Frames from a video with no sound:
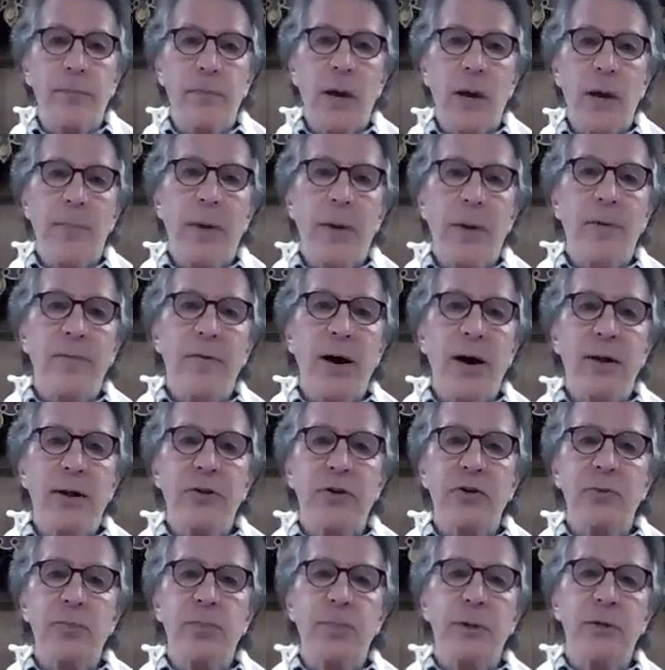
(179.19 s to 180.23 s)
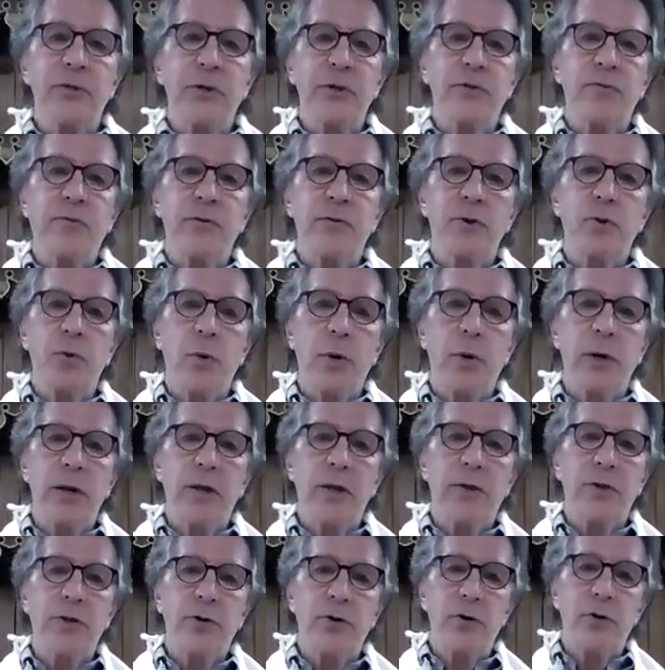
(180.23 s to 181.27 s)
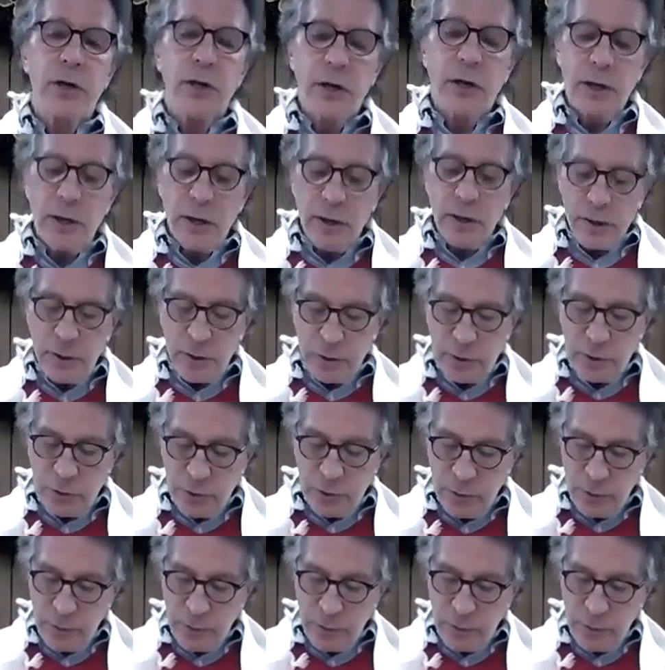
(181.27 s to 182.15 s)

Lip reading: I may have had this business for 20 or 30 years.